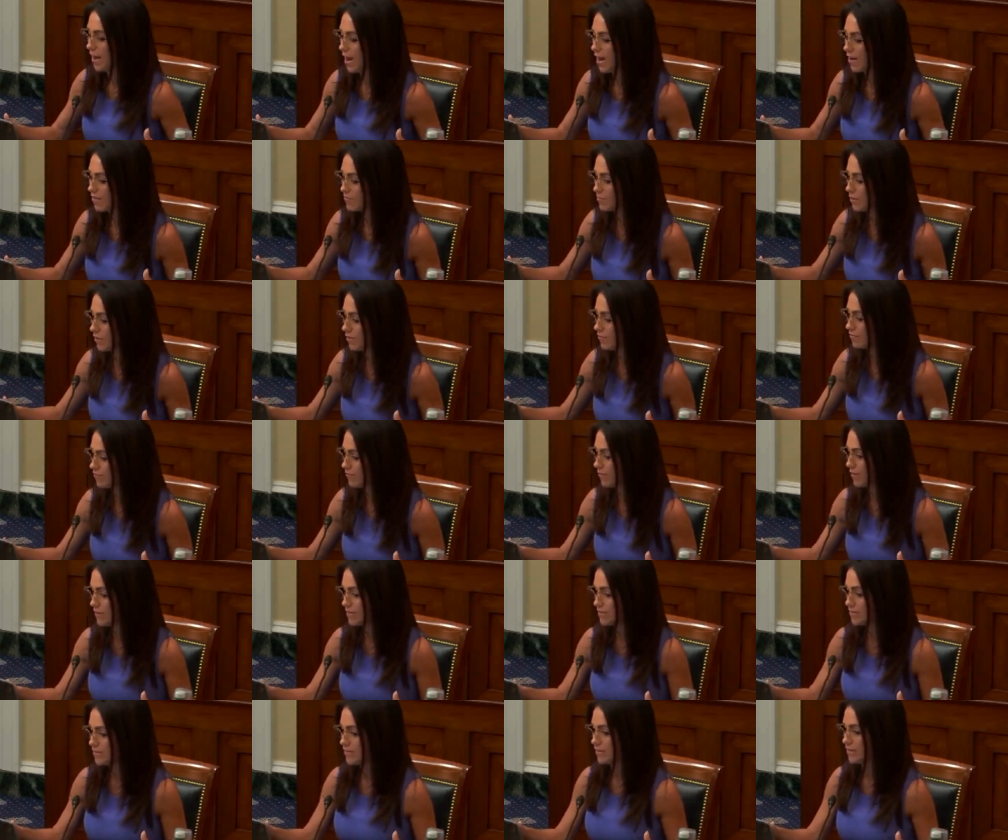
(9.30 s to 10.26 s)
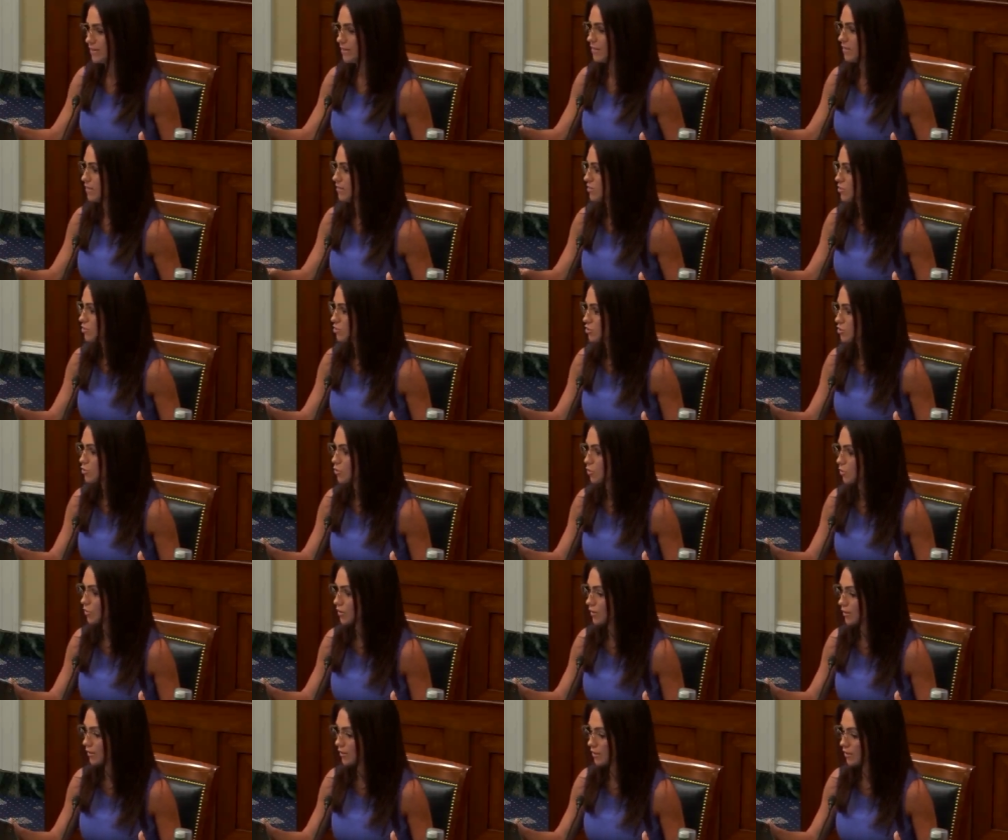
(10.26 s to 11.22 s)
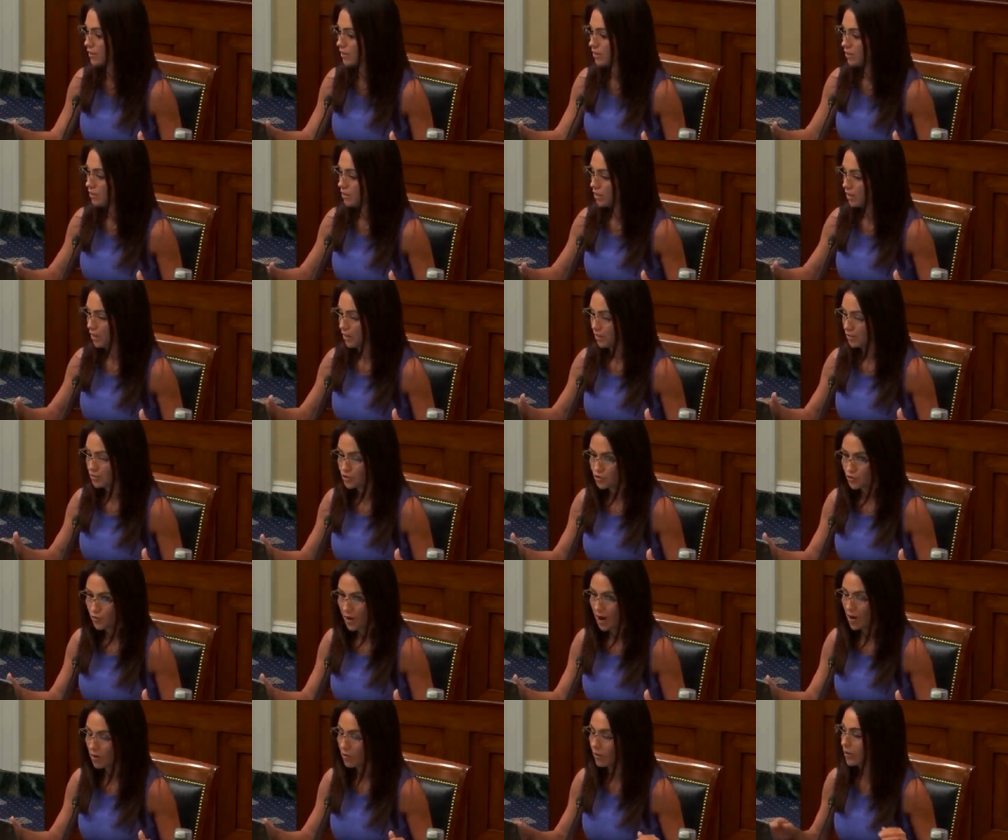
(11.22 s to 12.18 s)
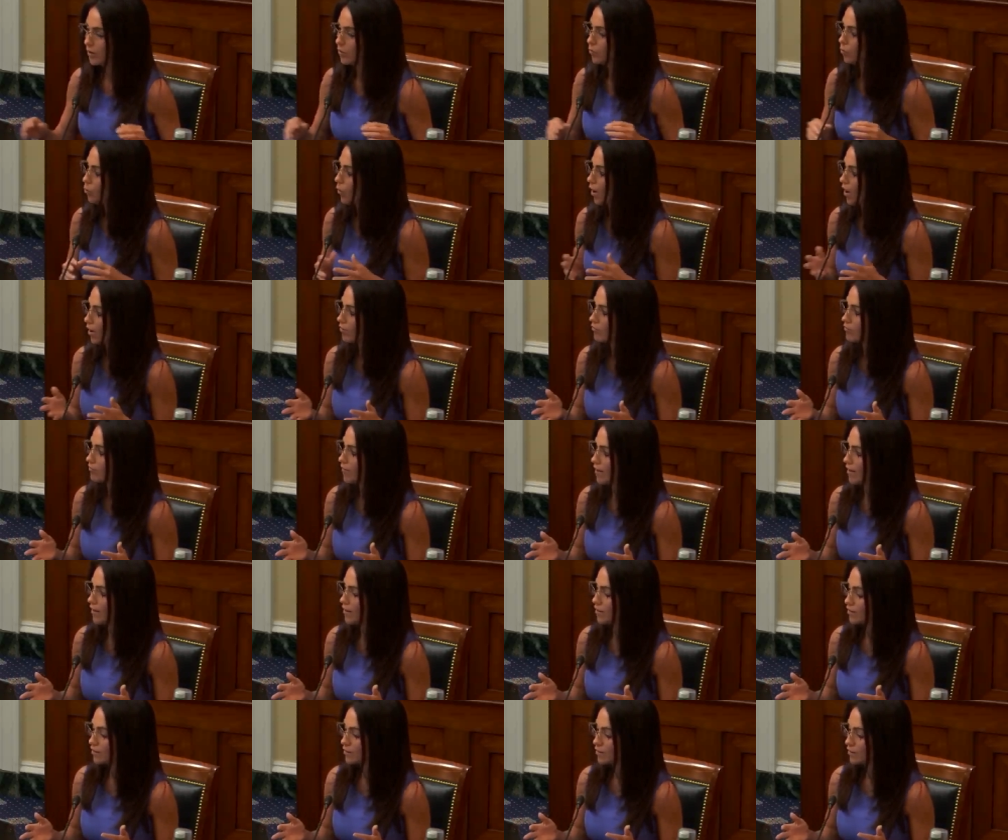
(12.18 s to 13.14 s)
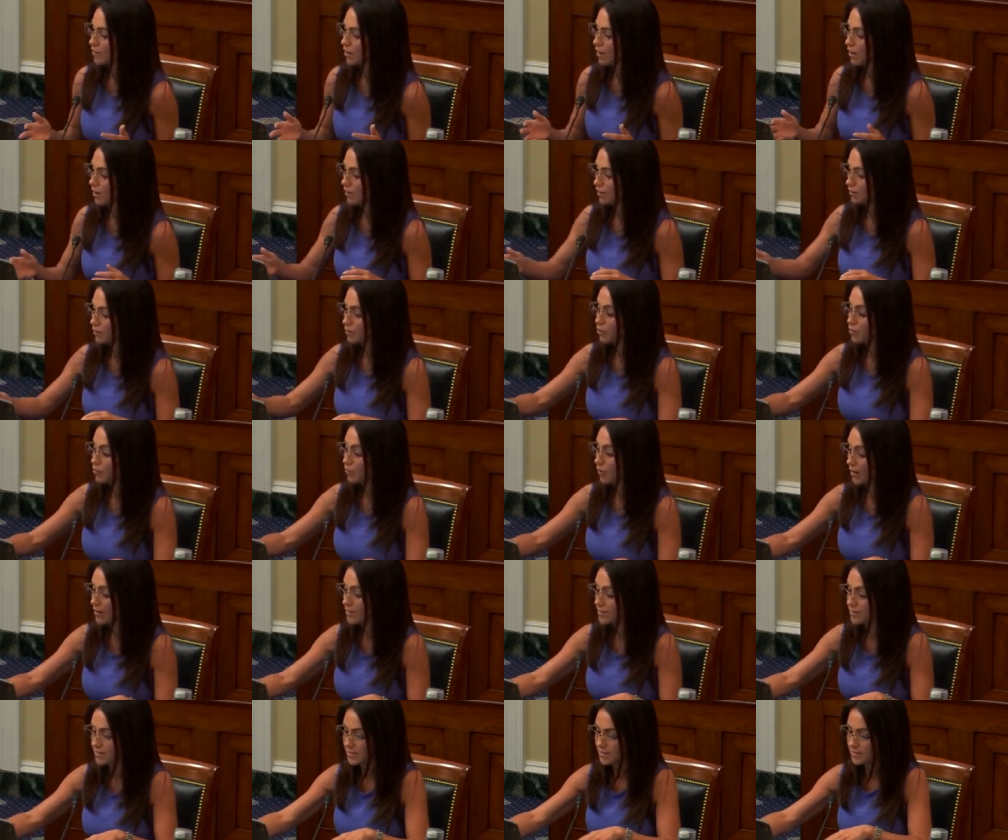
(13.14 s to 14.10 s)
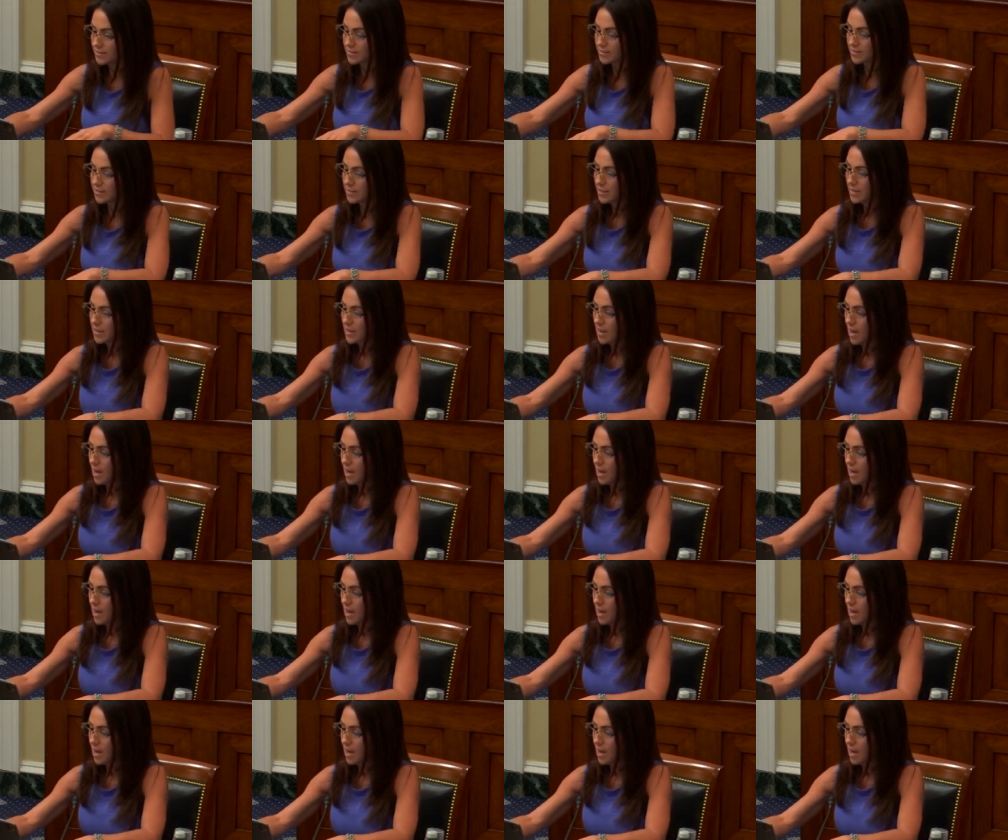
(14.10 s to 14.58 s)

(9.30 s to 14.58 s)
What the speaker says: have been facing historic drought and wildfire crises.